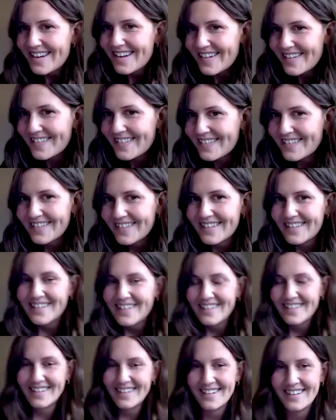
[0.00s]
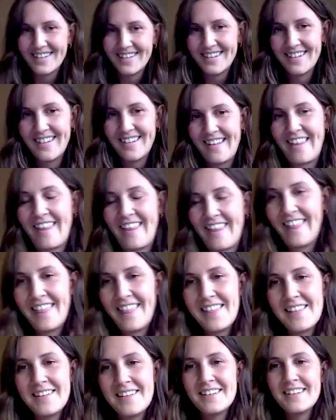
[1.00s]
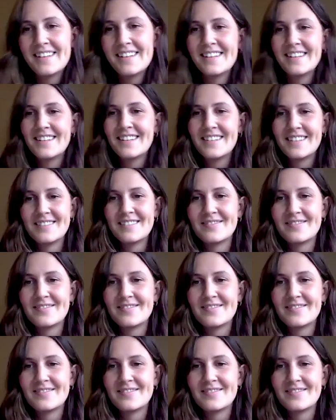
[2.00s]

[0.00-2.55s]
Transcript: Um, and and just for